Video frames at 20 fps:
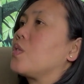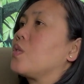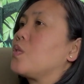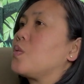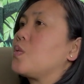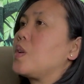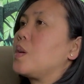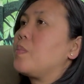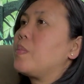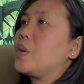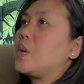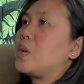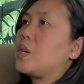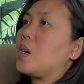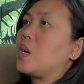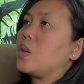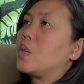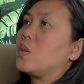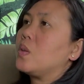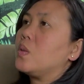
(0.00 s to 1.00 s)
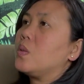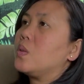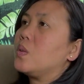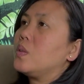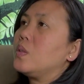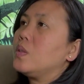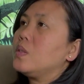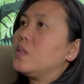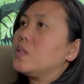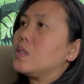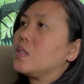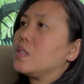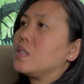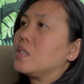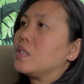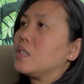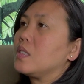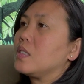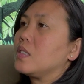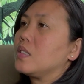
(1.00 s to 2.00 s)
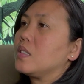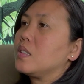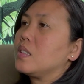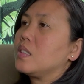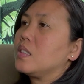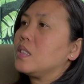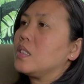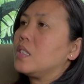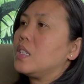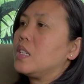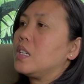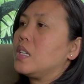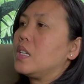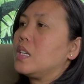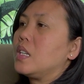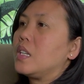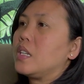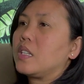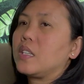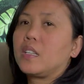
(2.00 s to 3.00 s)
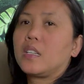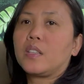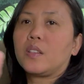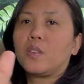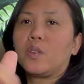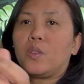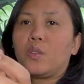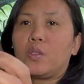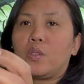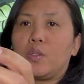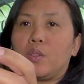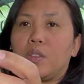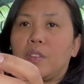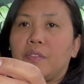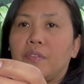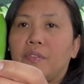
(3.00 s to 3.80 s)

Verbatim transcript: three peduncles, and although the